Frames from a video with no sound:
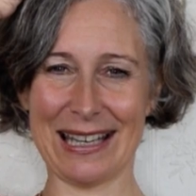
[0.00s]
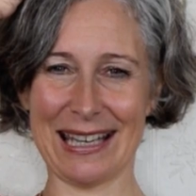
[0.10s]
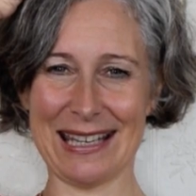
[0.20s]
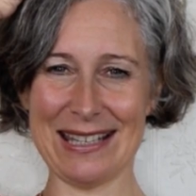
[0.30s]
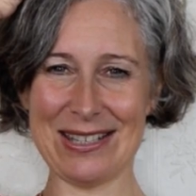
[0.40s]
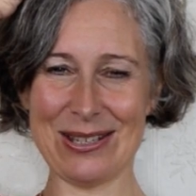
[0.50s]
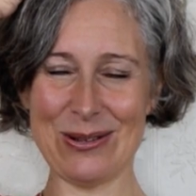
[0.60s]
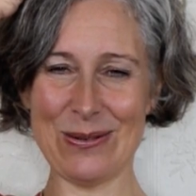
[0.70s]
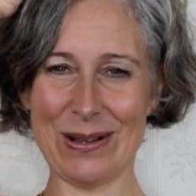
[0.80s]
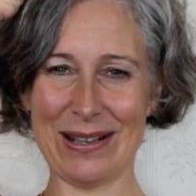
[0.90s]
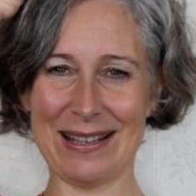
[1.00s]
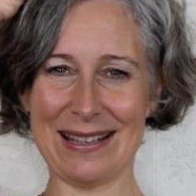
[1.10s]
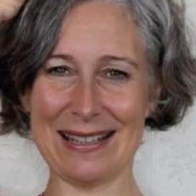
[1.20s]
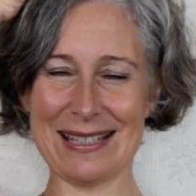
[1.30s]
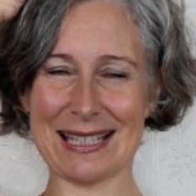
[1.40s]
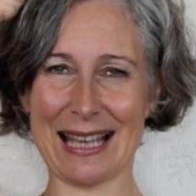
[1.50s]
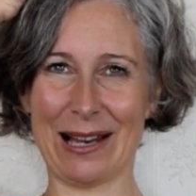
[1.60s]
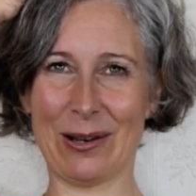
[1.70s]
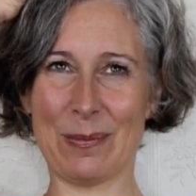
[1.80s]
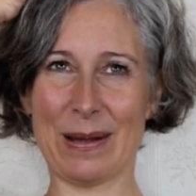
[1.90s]
into the
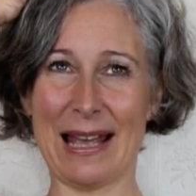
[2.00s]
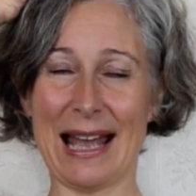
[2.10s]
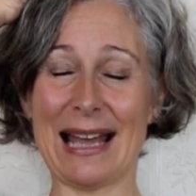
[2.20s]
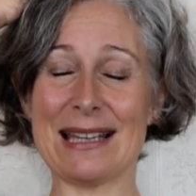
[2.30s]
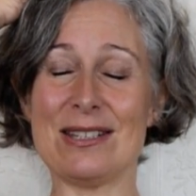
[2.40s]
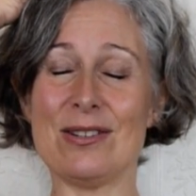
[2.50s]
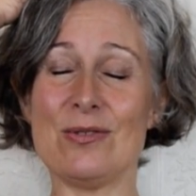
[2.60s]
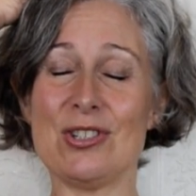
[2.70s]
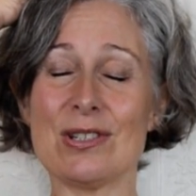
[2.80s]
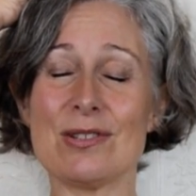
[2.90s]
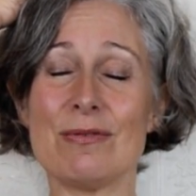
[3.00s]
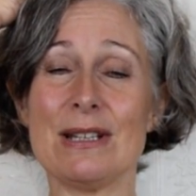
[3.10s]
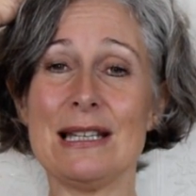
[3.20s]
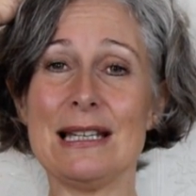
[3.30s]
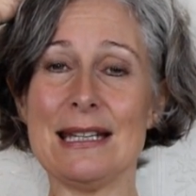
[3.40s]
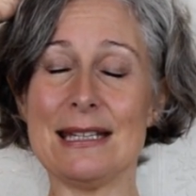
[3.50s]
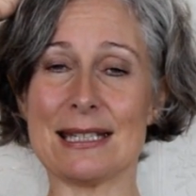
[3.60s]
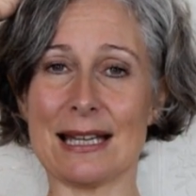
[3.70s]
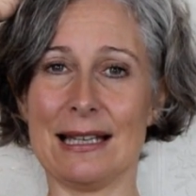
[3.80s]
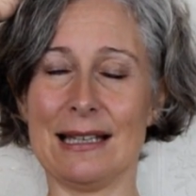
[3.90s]
scalp as you just
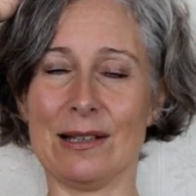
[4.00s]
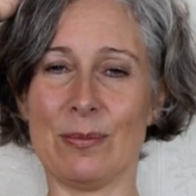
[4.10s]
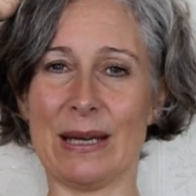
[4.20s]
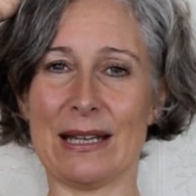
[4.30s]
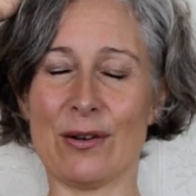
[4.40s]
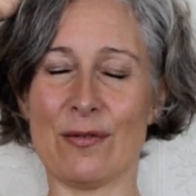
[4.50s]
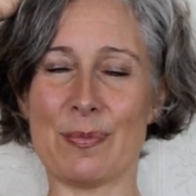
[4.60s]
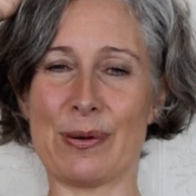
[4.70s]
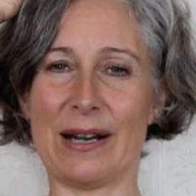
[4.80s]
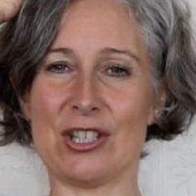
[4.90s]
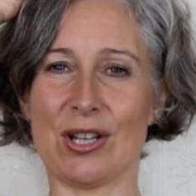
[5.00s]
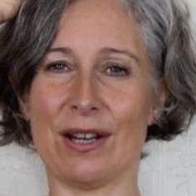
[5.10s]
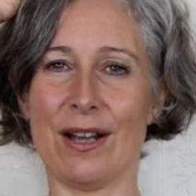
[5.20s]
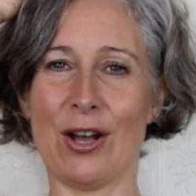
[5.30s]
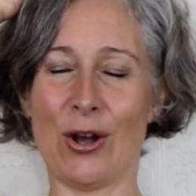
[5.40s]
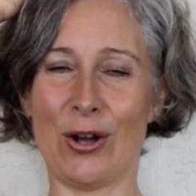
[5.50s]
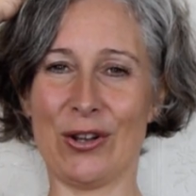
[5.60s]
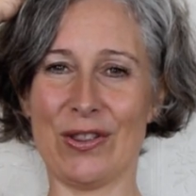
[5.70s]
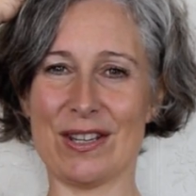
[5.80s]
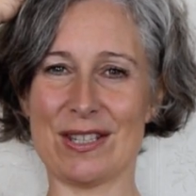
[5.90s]
release a little bit of pressure
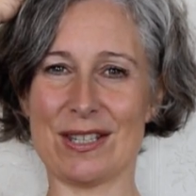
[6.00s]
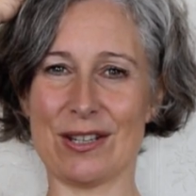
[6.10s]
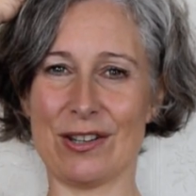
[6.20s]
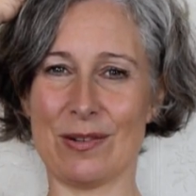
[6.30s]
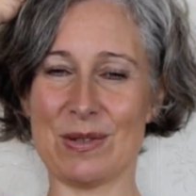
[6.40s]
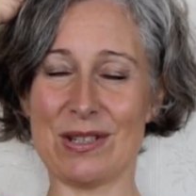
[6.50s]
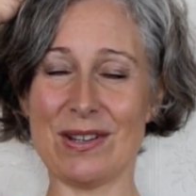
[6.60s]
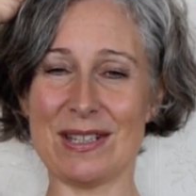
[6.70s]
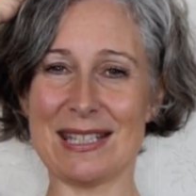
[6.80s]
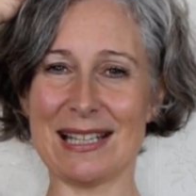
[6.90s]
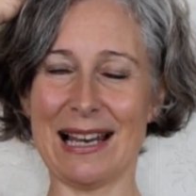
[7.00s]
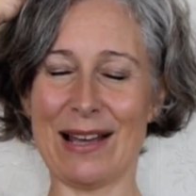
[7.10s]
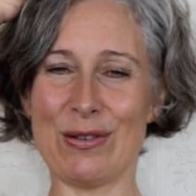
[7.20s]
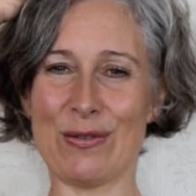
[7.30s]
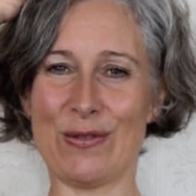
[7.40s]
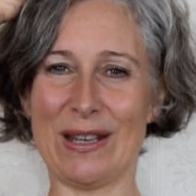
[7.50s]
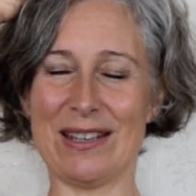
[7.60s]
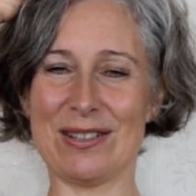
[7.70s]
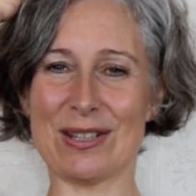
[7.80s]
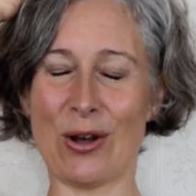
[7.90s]
on the sternum. So you can still have your
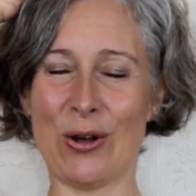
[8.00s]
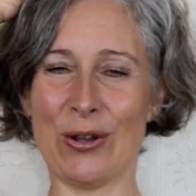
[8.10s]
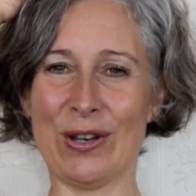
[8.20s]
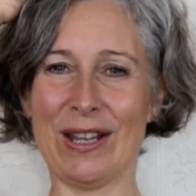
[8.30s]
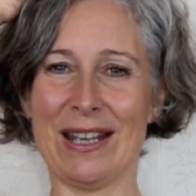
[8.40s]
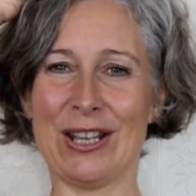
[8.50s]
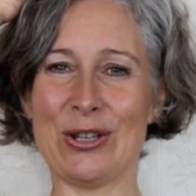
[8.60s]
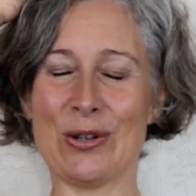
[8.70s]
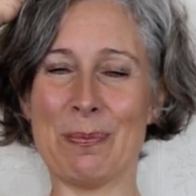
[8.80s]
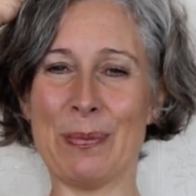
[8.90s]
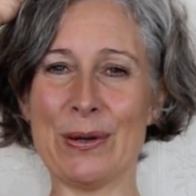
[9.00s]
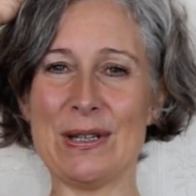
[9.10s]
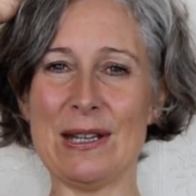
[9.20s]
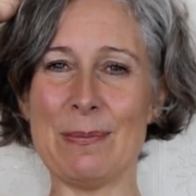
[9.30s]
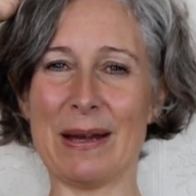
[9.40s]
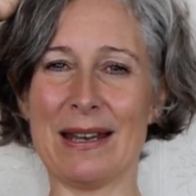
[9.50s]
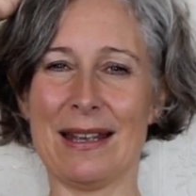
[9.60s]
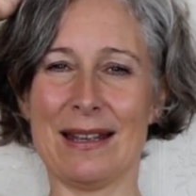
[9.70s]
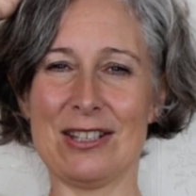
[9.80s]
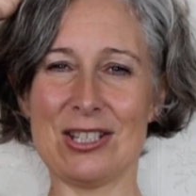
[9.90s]
fingers on your body, but
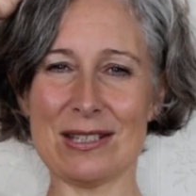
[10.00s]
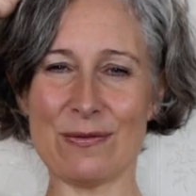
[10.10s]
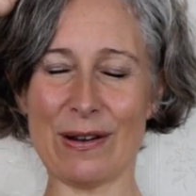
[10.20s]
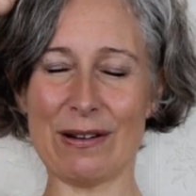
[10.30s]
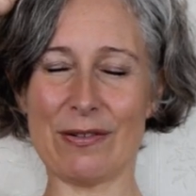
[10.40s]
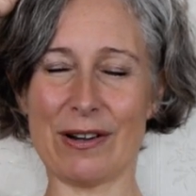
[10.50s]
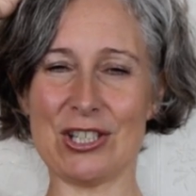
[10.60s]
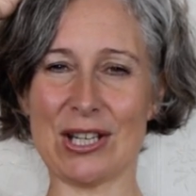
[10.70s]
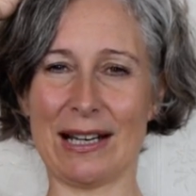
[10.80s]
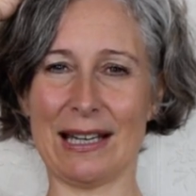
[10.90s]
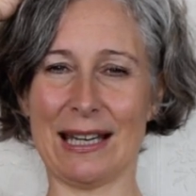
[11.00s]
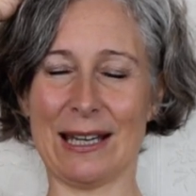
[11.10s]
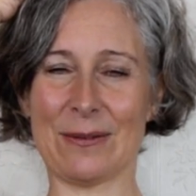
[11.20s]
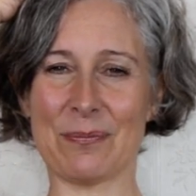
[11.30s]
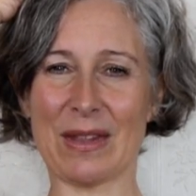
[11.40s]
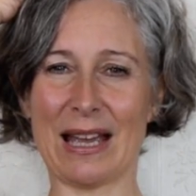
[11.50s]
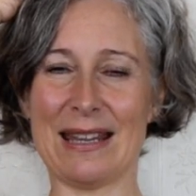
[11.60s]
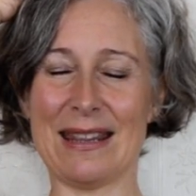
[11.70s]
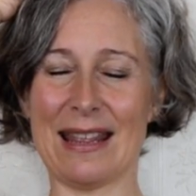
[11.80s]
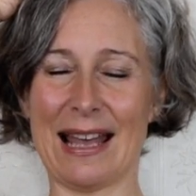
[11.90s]
just very, very gently here.
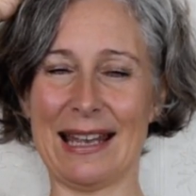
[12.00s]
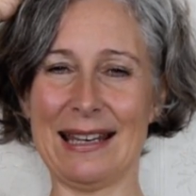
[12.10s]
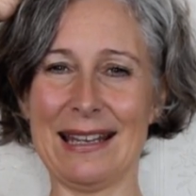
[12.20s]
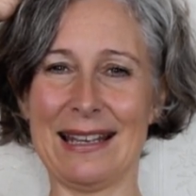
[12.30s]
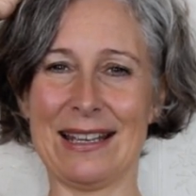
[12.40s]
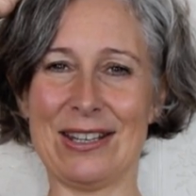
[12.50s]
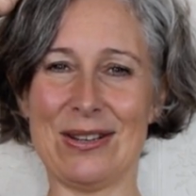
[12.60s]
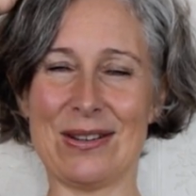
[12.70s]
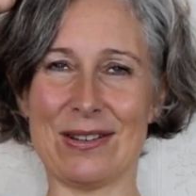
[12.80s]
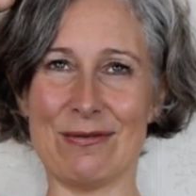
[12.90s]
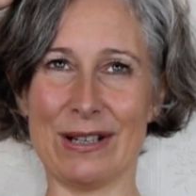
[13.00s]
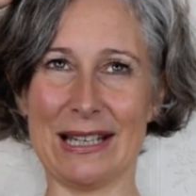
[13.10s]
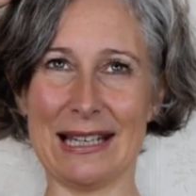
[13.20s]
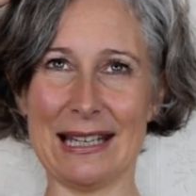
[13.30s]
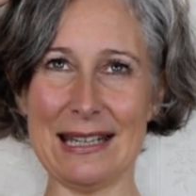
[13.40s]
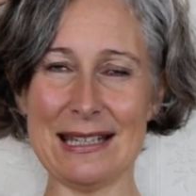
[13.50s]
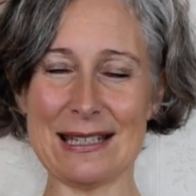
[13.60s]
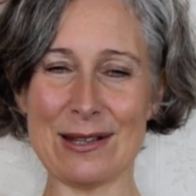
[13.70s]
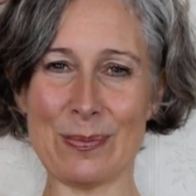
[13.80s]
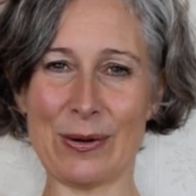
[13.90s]
And then you can release
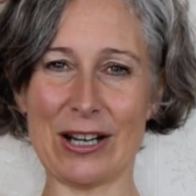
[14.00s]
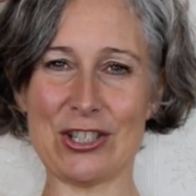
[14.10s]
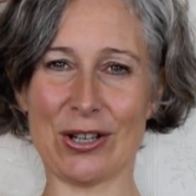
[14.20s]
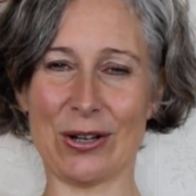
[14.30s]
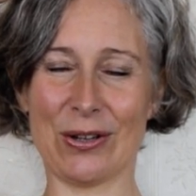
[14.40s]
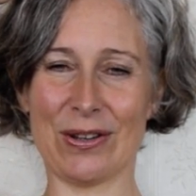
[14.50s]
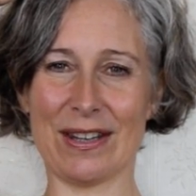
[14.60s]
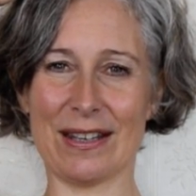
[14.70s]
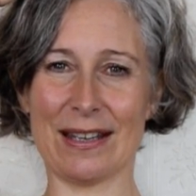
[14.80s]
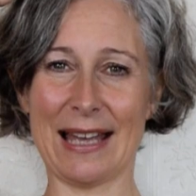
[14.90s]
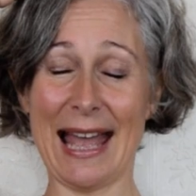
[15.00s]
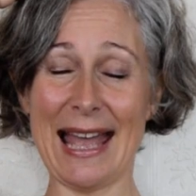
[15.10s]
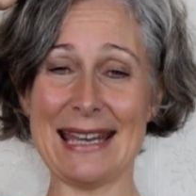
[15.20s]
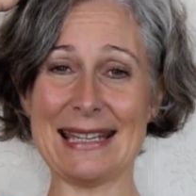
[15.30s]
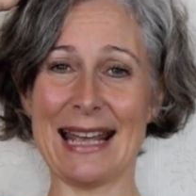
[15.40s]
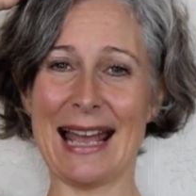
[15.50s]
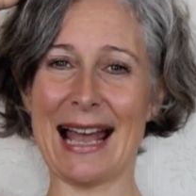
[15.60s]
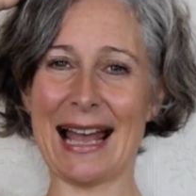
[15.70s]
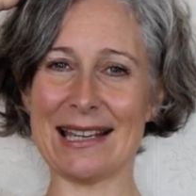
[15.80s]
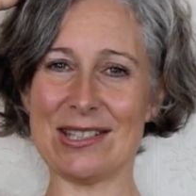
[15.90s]
the pressure on the head
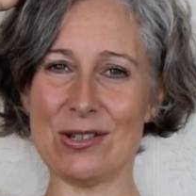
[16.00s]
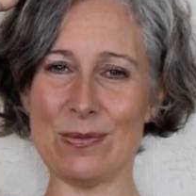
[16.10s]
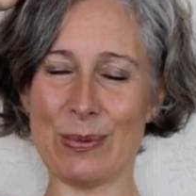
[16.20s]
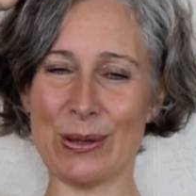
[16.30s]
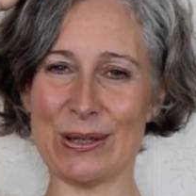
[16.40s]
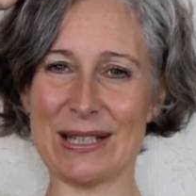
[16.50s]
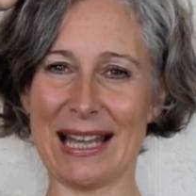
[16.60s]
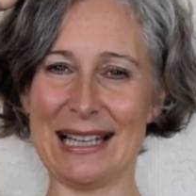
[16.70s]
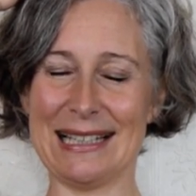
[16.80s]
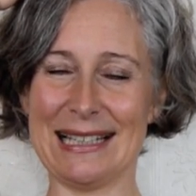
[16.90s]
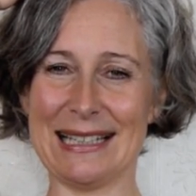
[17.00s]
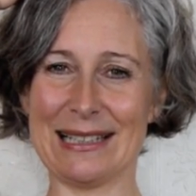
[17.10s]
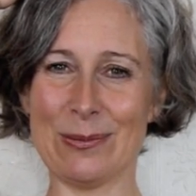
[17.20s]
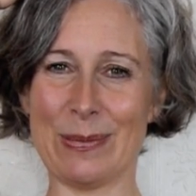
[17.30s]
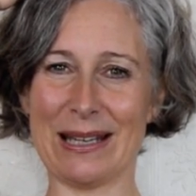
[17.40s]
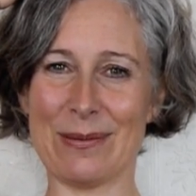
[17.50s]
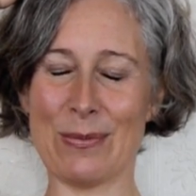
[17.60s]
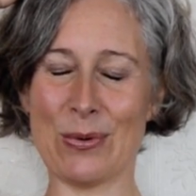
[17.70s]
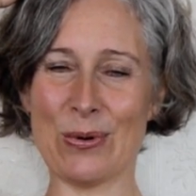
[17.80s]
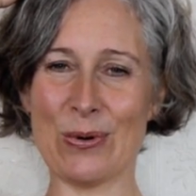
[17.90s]
as you put a little bit
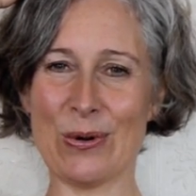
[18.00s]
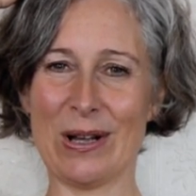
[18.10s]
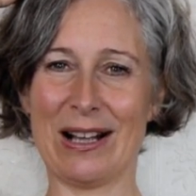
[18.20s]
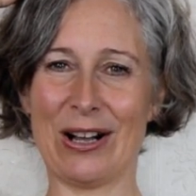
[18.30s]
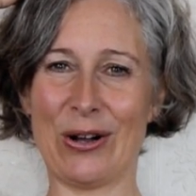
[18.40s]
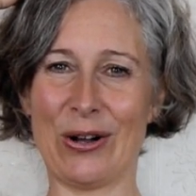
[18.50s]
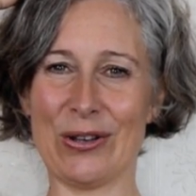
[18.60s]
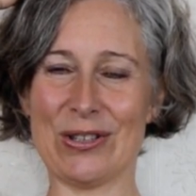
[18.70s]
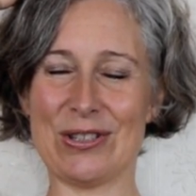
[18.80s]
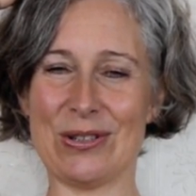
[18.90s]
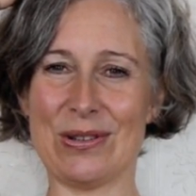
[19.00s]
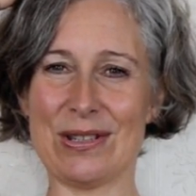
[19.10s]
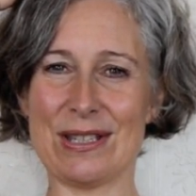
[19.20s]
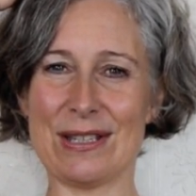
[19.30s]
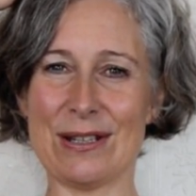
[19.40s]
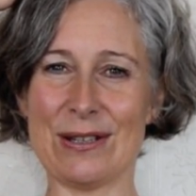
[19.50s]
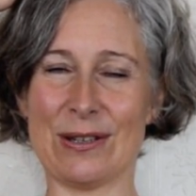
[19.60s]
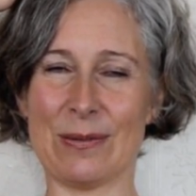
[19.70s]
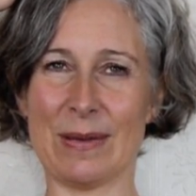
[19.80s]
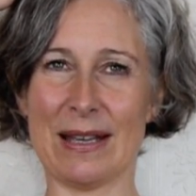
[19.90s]
more onto the
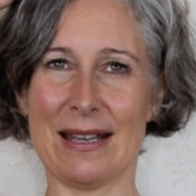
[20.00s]
sternum.